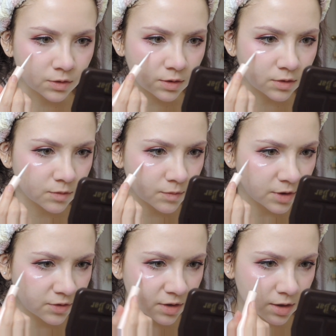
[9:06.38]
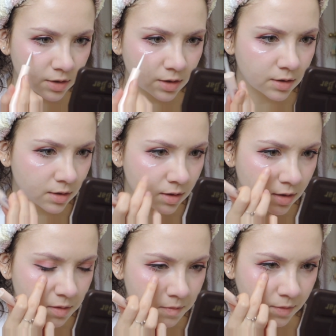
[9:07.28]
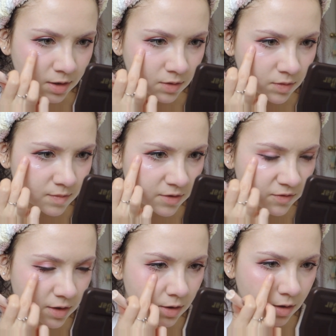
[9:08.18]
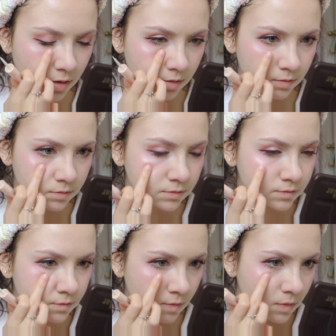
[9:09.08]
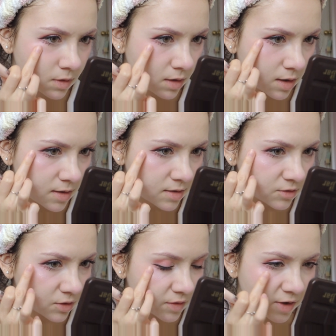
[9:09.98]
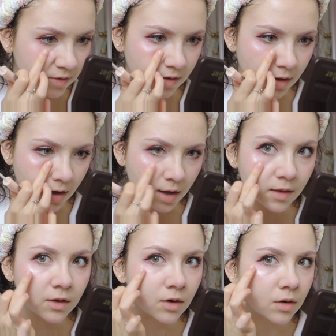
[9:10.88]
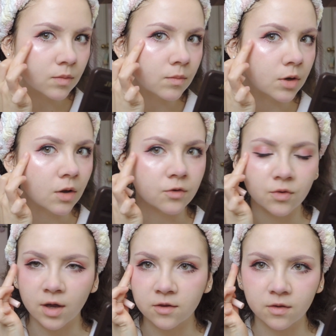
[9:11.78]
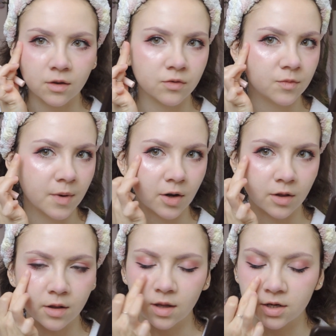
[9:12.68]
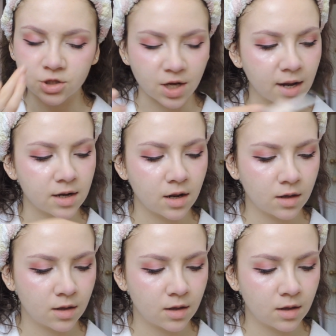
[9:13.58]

Just brushing it on and blending with my finger. And then this sort of acts like a highlighter, but also adds a lot of sparkle and shine.